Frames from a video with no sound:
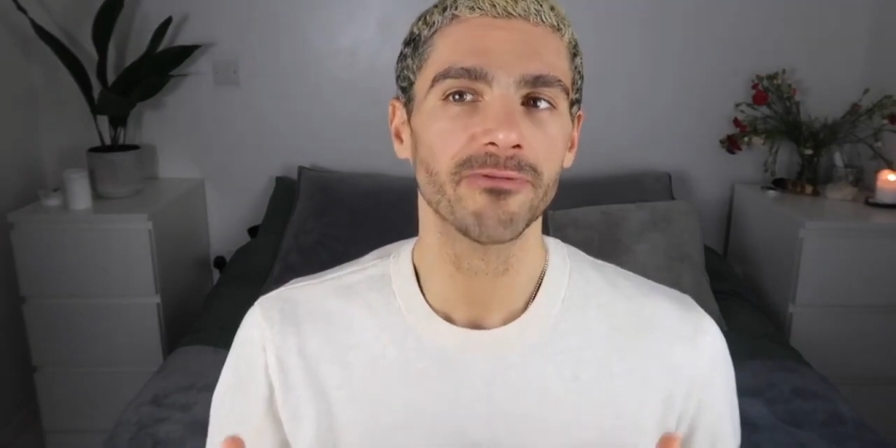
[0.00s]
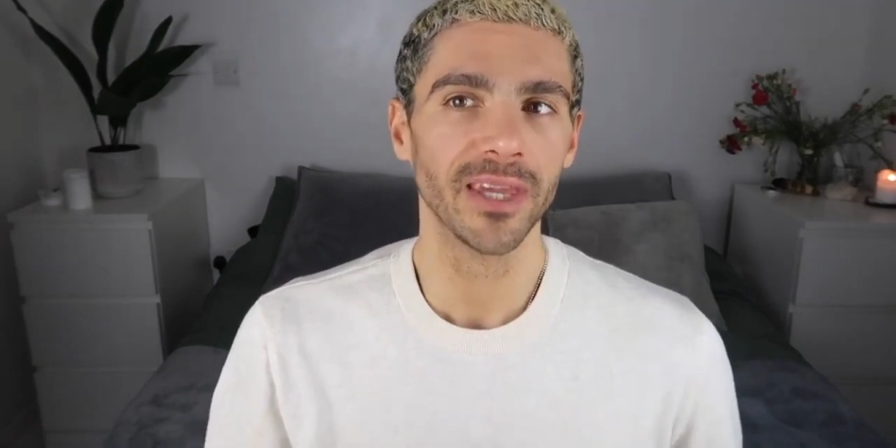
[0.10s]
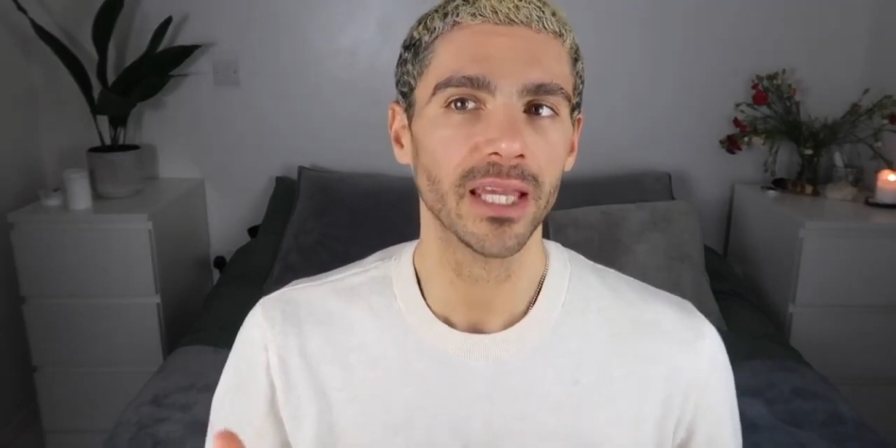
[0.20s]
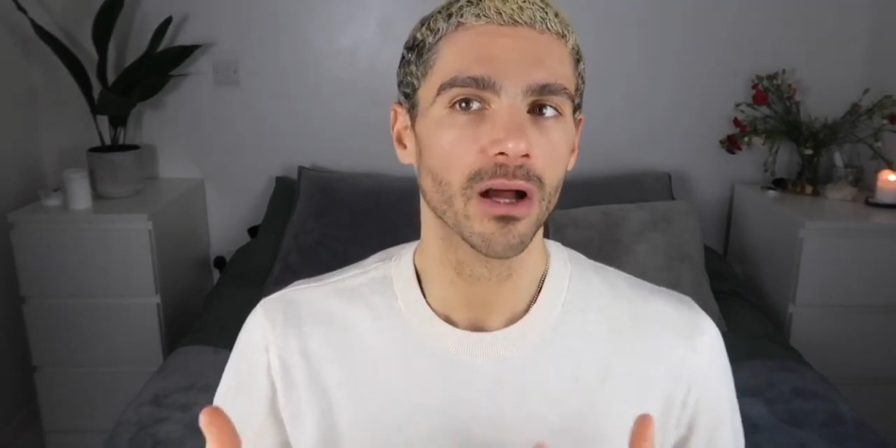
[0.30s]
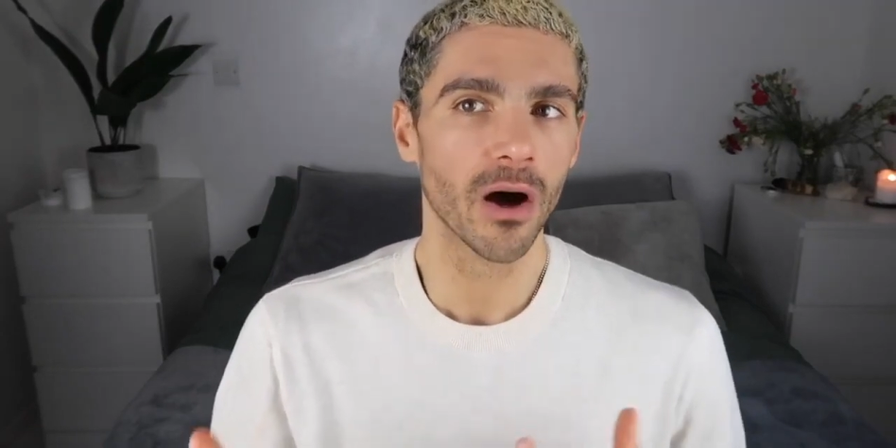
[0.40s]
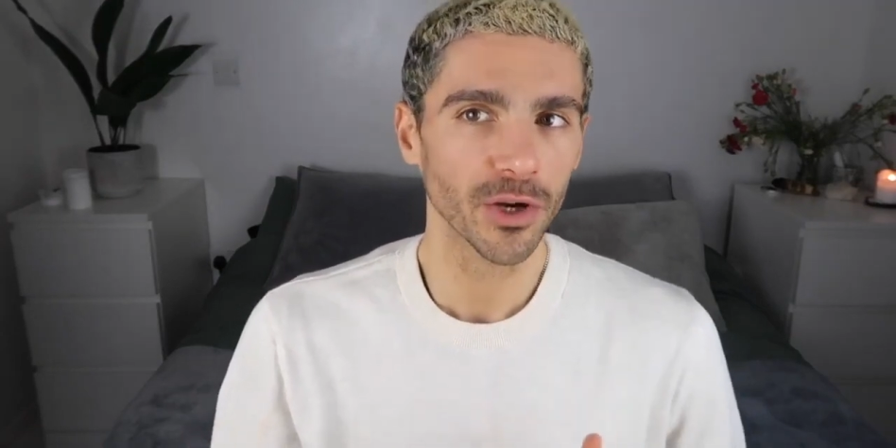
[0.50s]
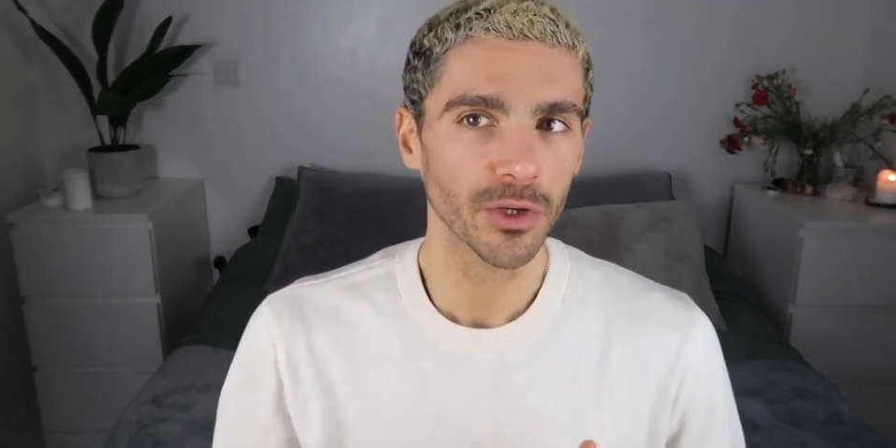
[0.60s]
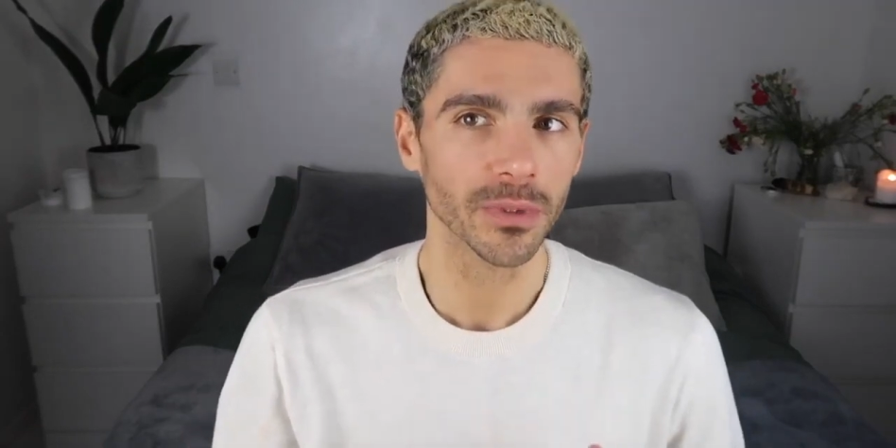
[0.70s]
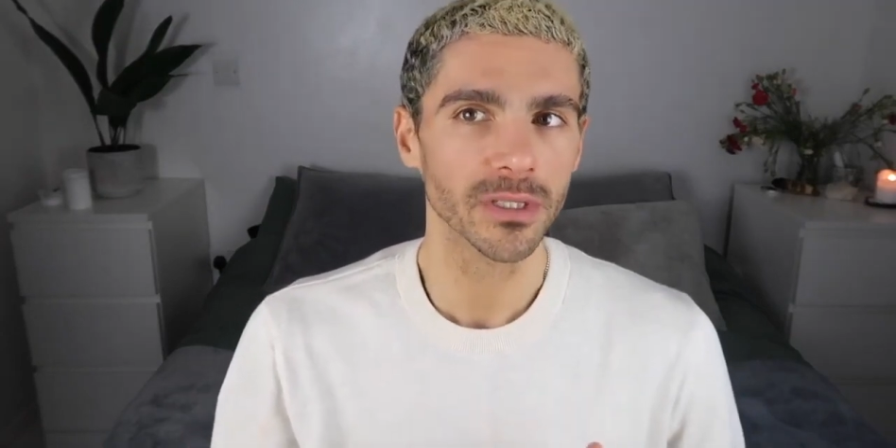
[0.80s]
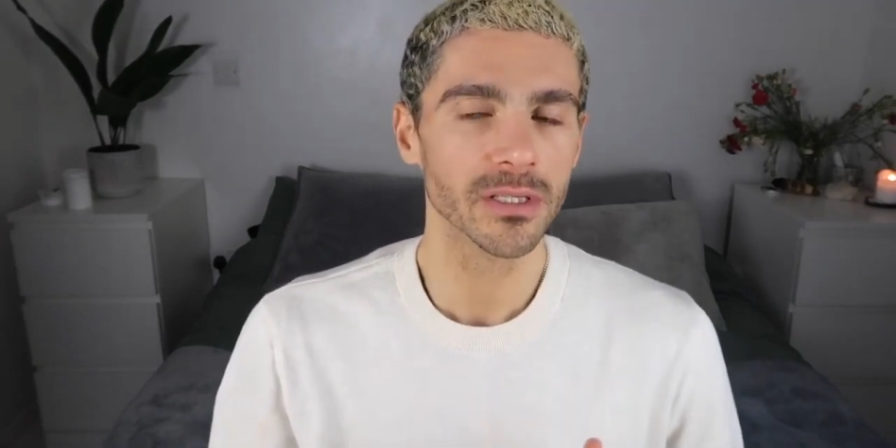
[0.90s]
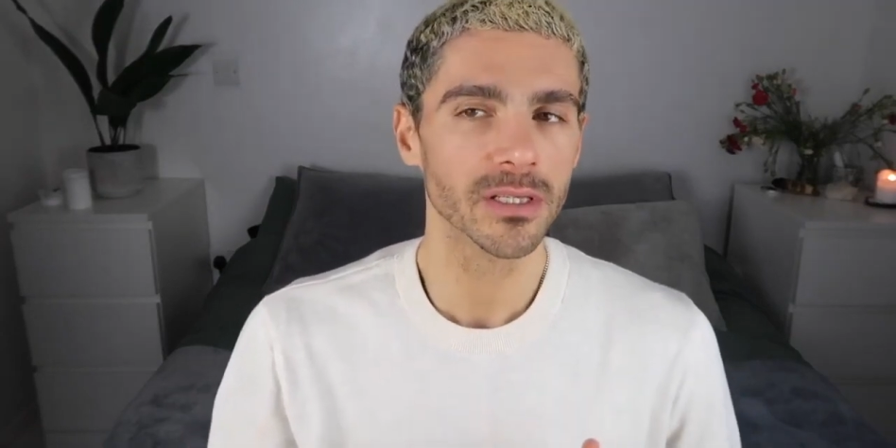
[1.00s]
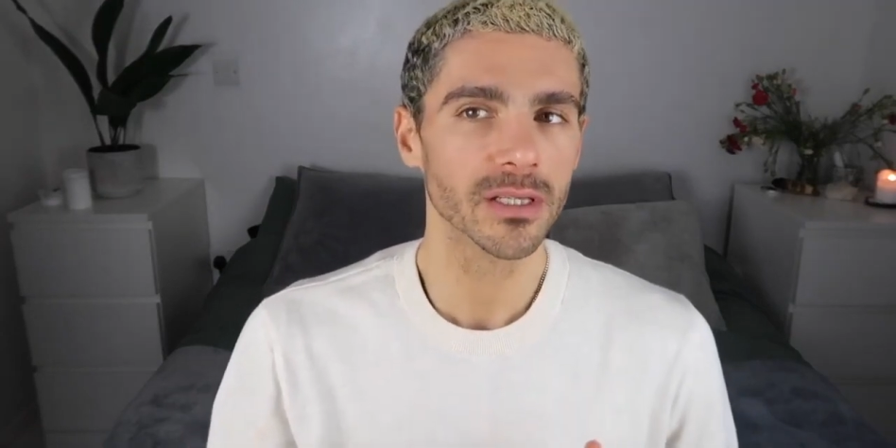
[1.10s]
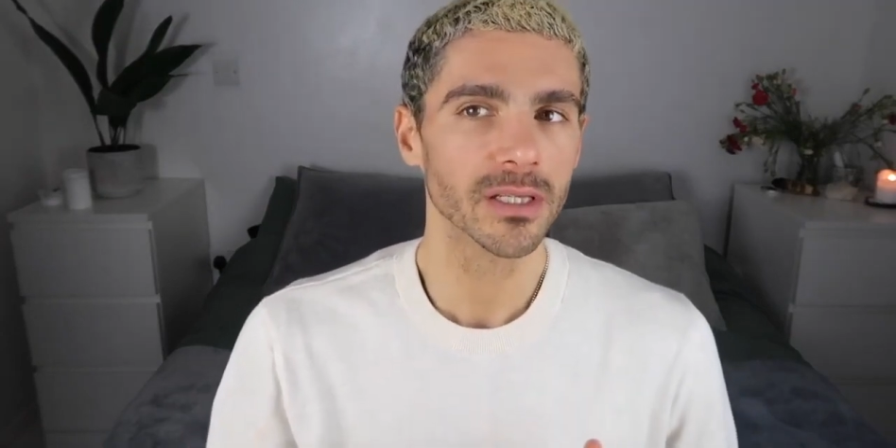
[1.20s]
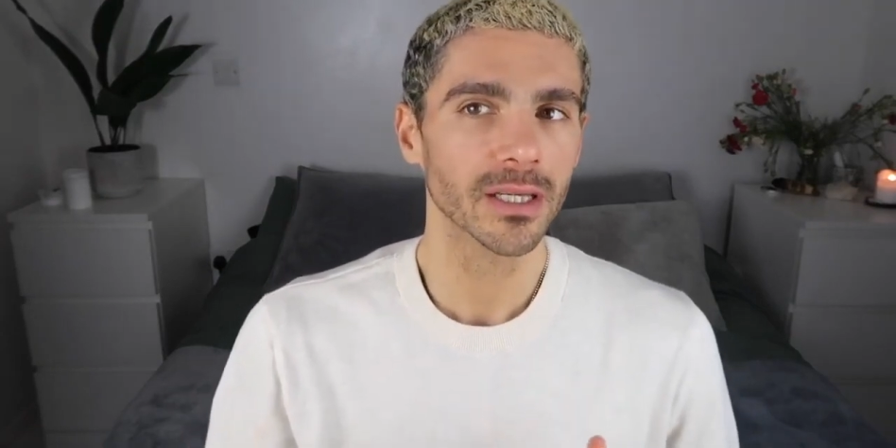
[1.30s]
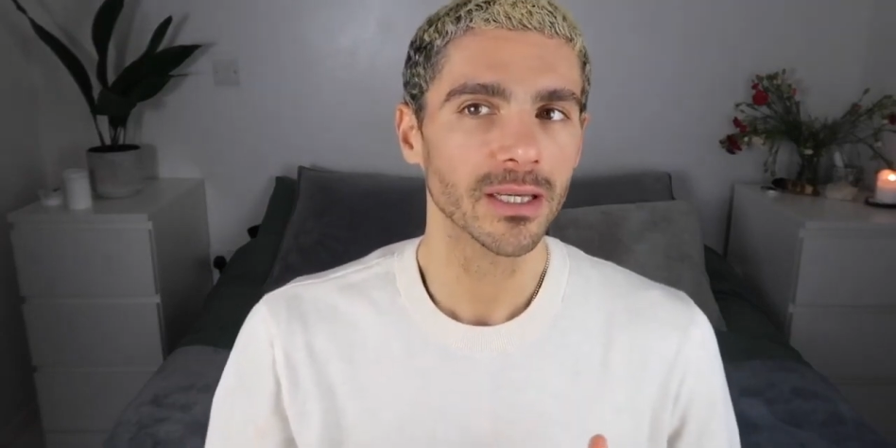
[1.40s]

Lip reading: vegan arguments